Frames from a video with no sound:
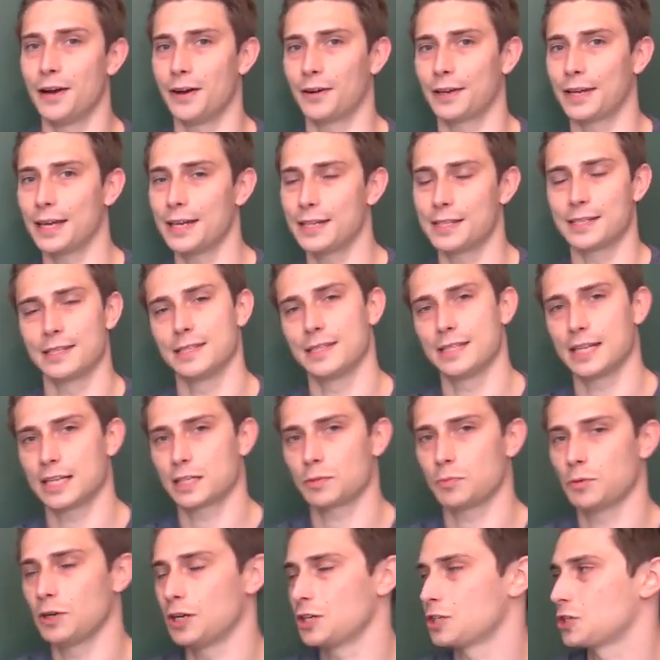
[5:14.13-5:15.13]
Okay, this is
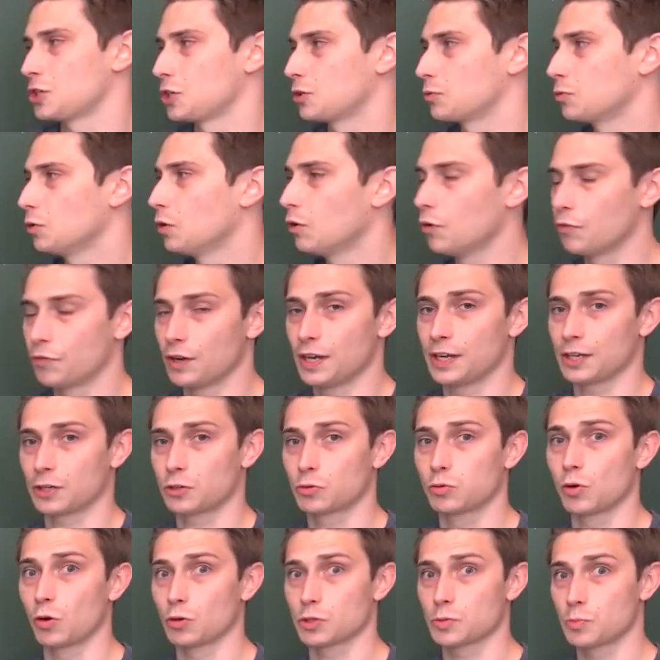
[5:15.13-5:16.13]
exponential growth and it
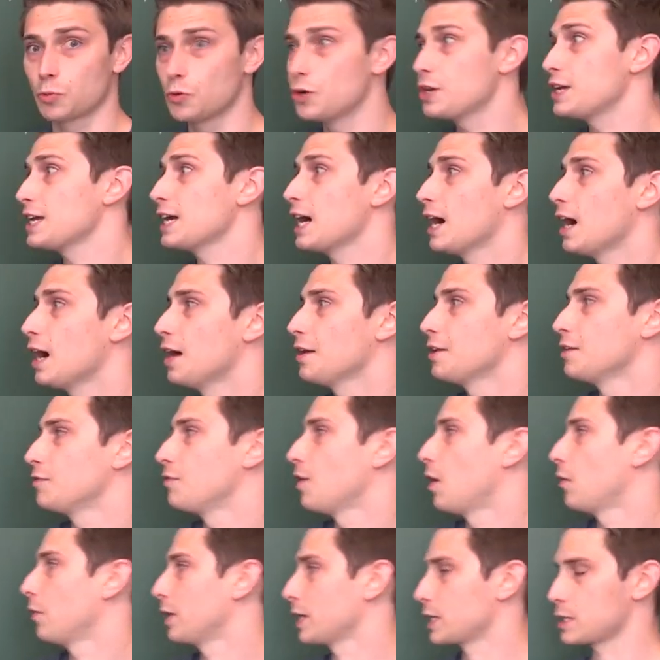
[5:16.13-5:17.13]
grows pretty hard
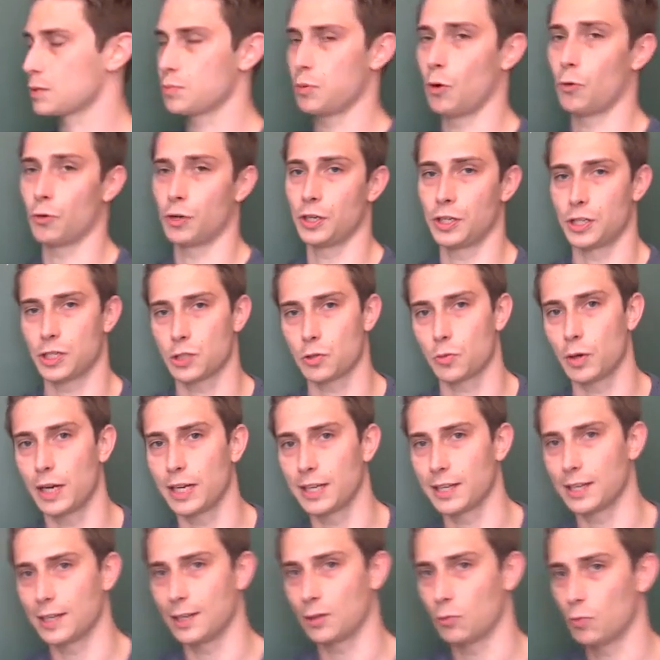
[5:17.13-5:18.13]
if our exponent is
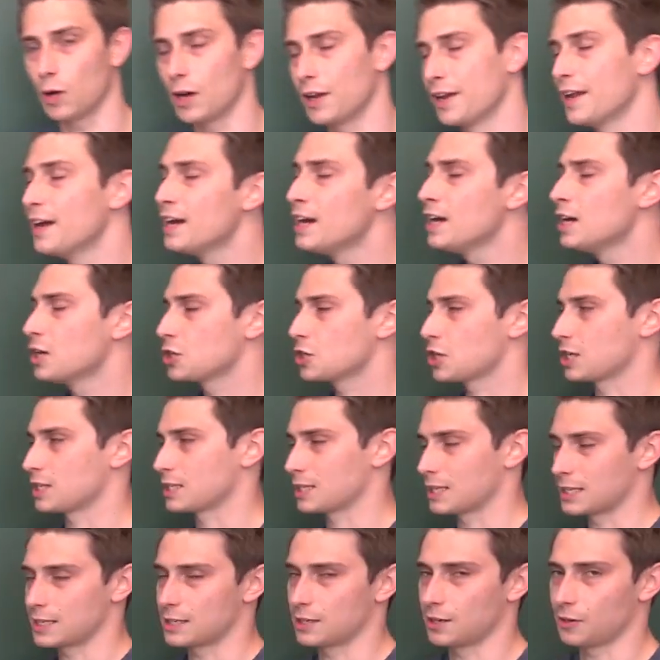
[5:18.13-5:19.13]
greater than 1,
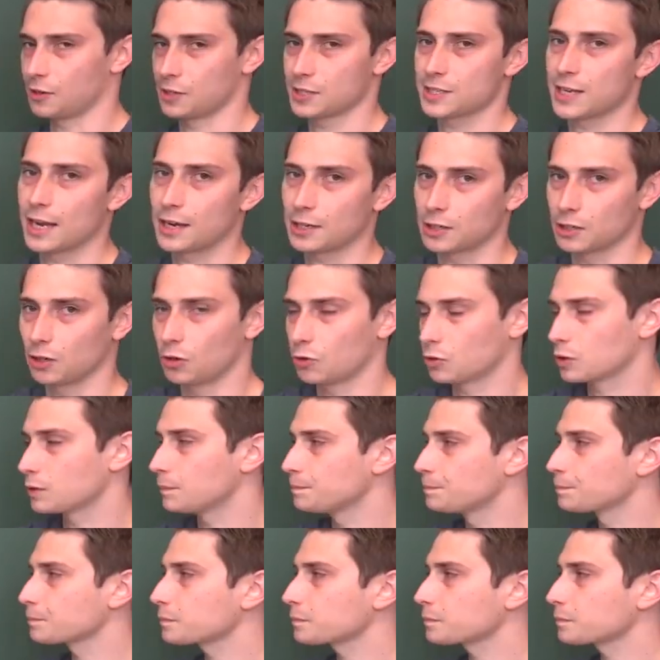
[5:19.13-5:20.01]
just as a little side note.